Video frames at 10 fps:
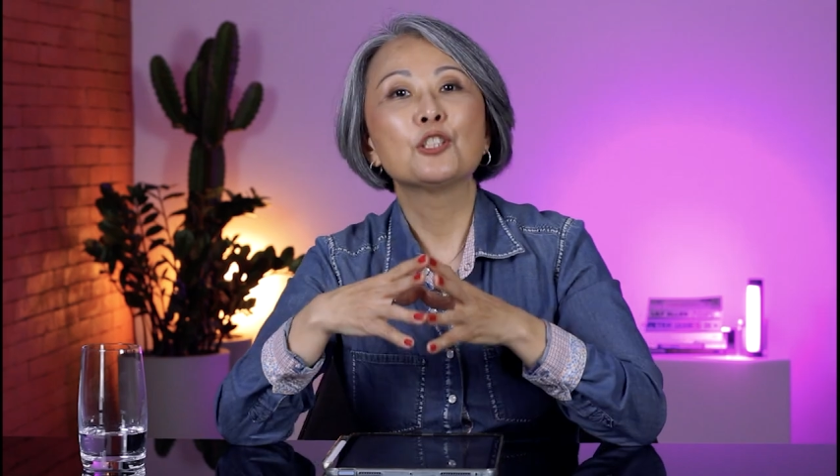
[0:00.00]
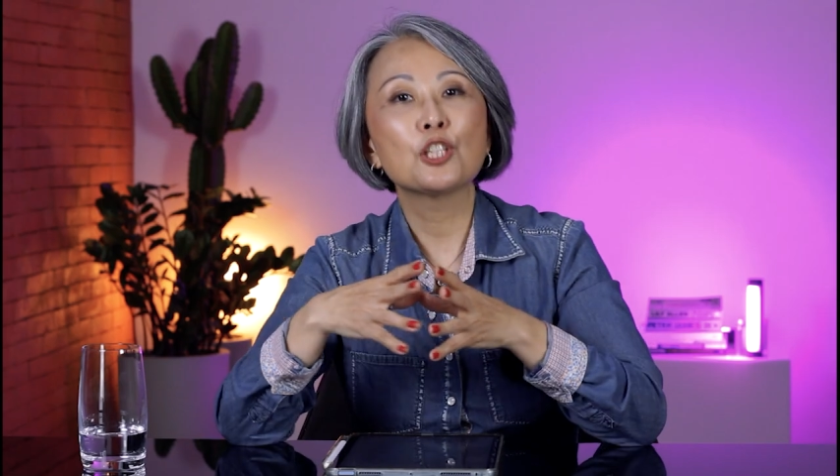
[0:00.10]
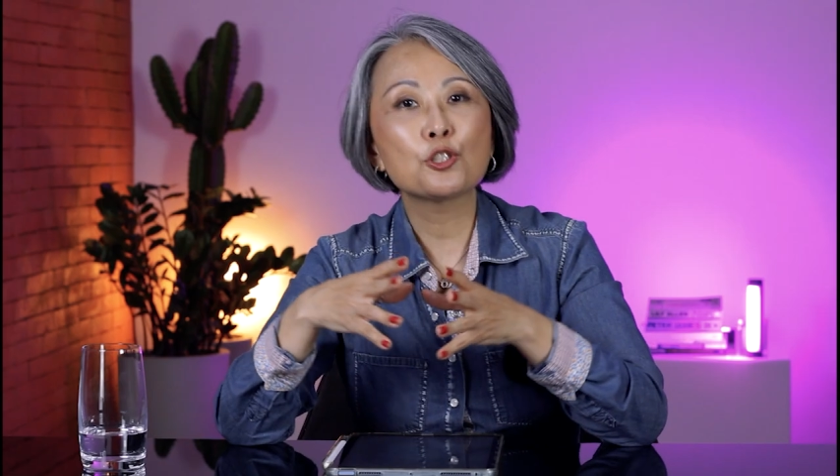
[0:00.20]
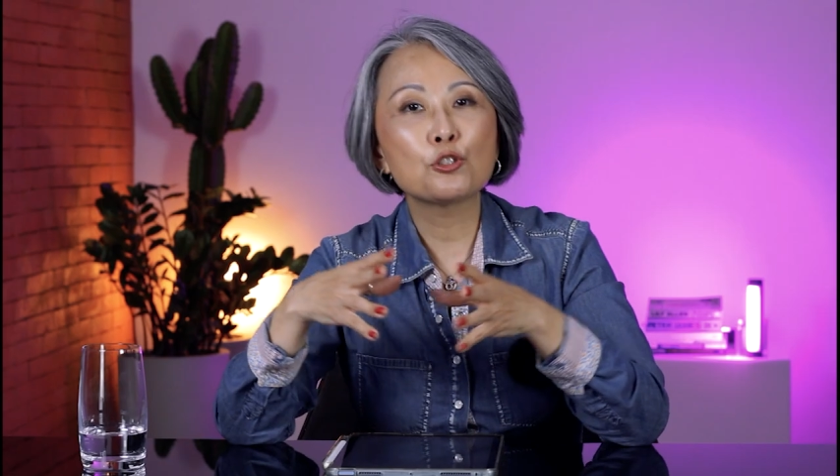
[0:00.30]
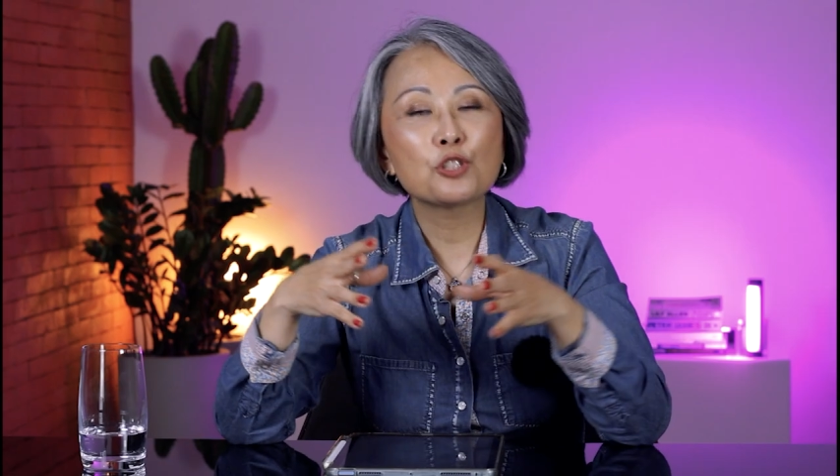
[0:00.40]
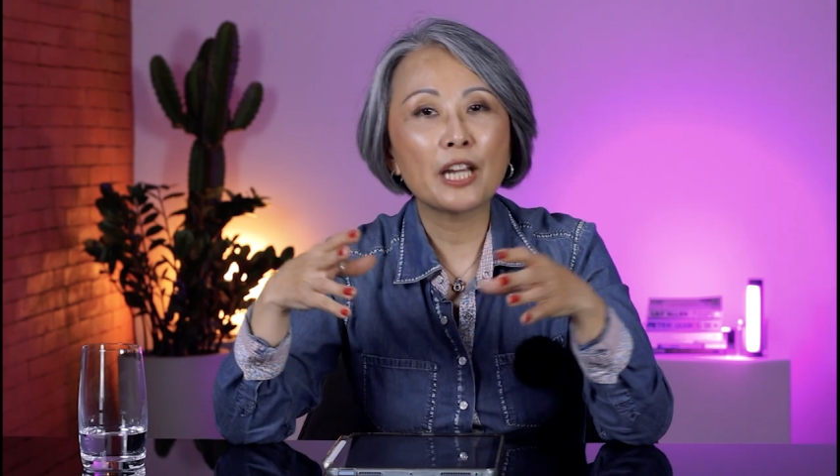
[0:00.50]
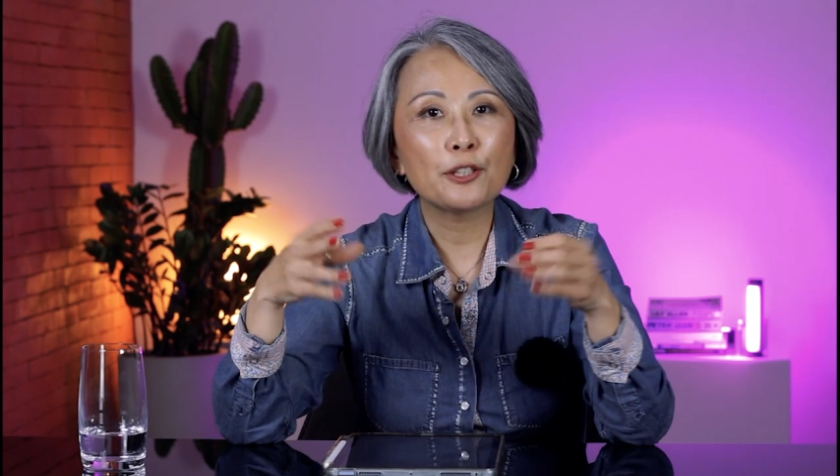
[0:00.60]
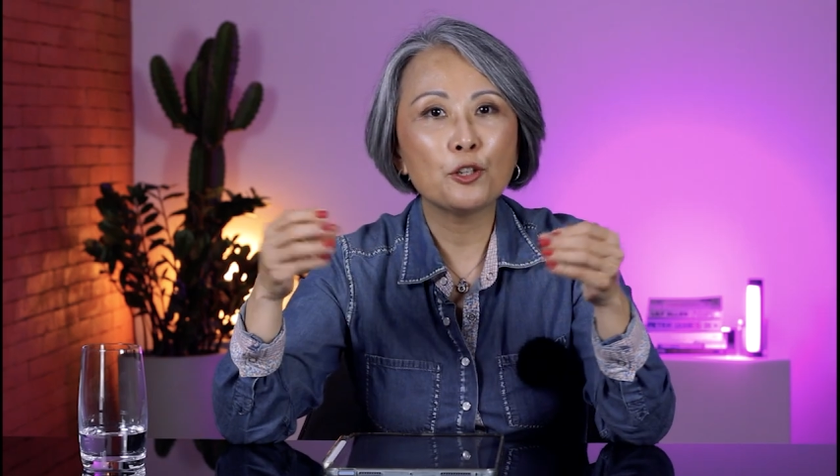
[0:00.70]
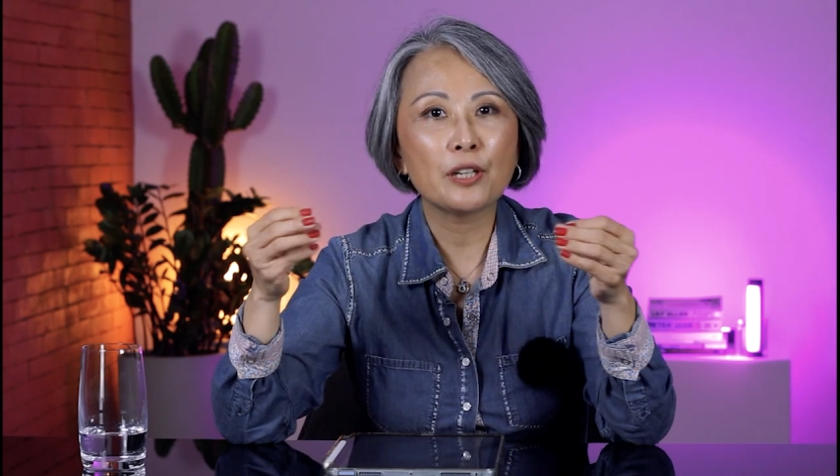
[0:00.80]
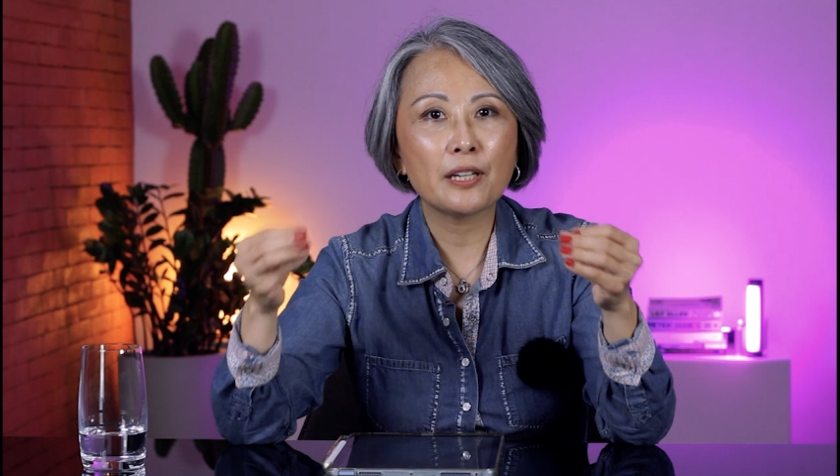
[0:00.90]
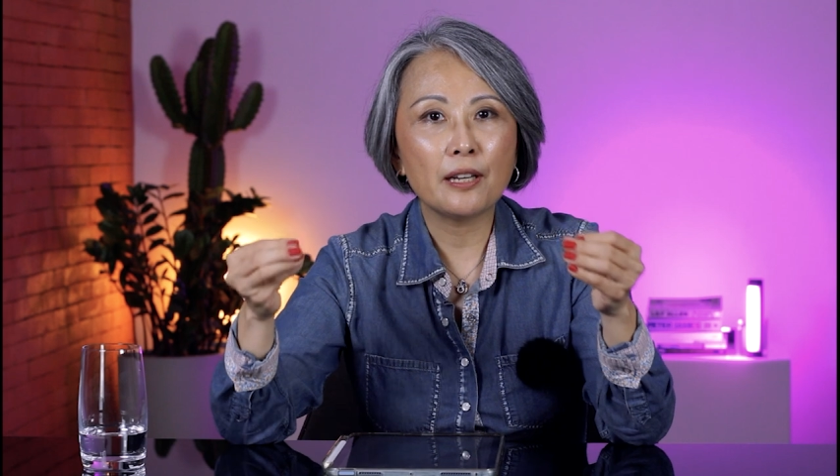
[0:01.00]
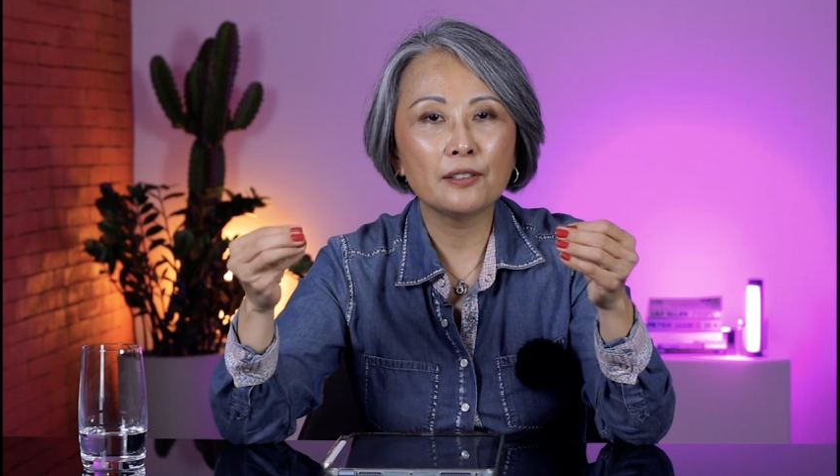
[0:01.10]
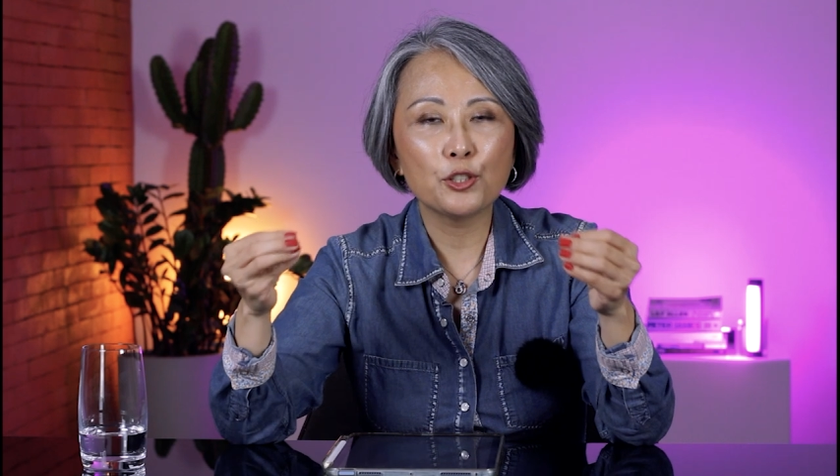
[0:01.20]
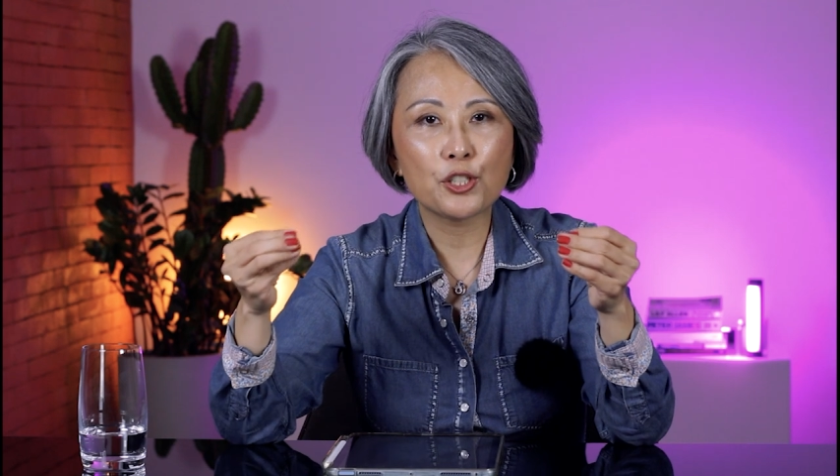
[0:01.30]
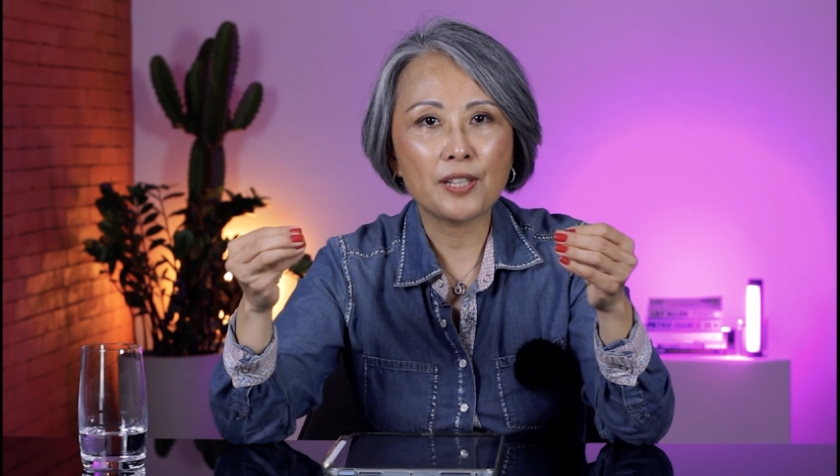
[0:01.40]
Just to check your
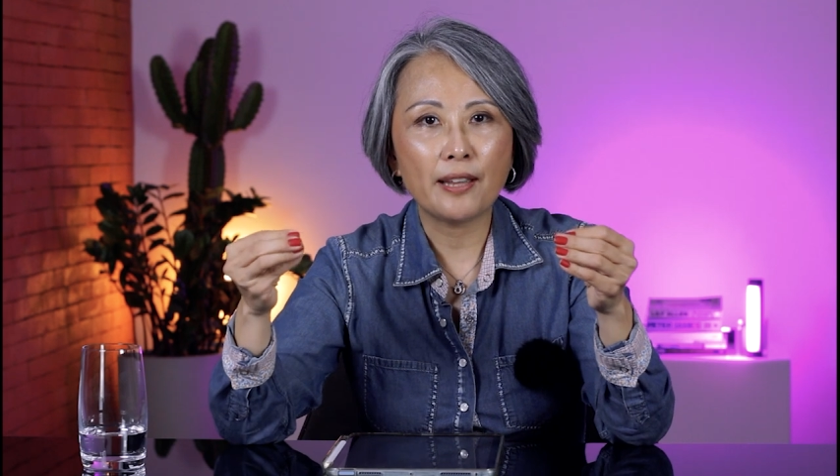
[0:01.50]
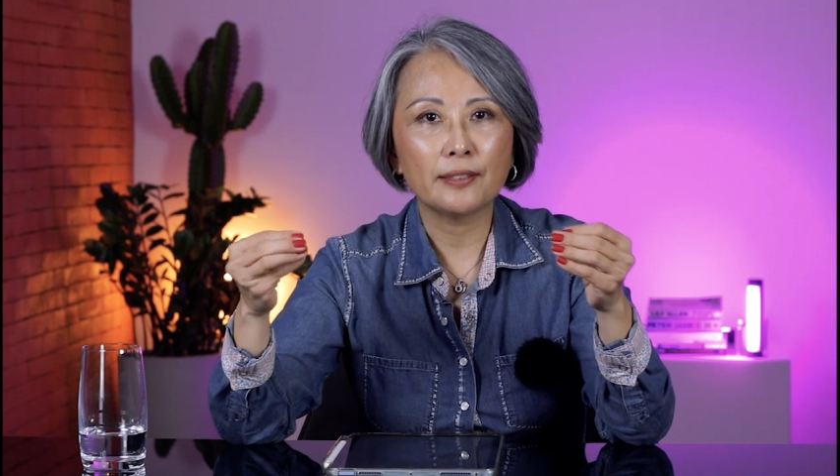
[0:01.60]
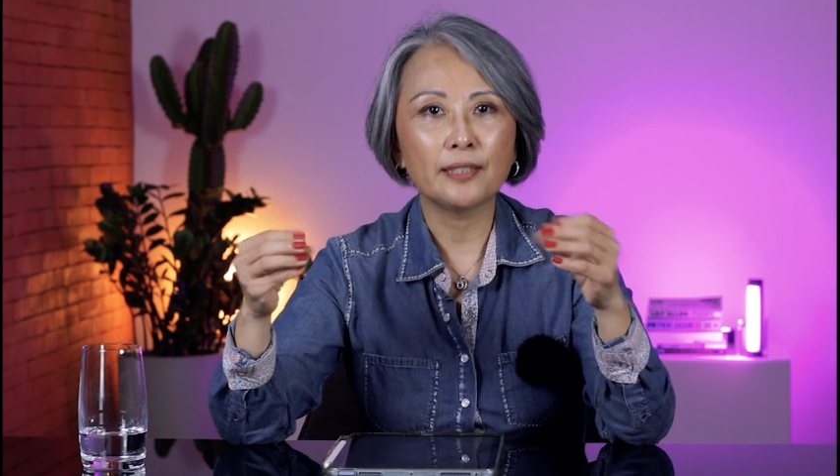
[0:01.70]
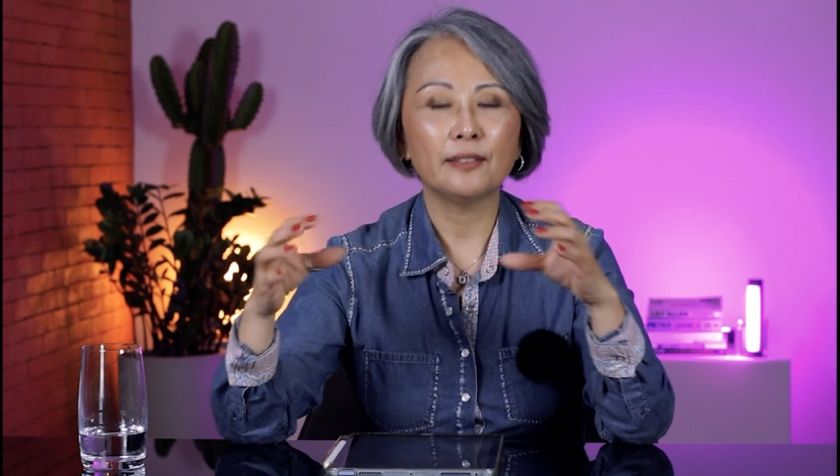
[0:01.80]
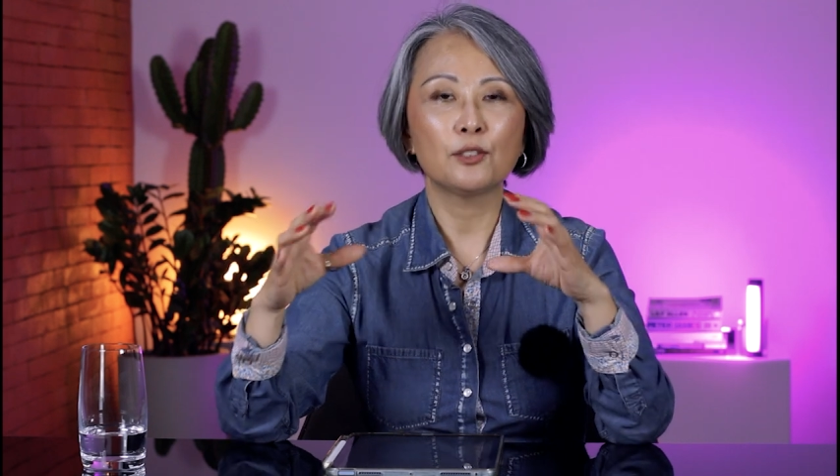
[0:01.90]
understanding.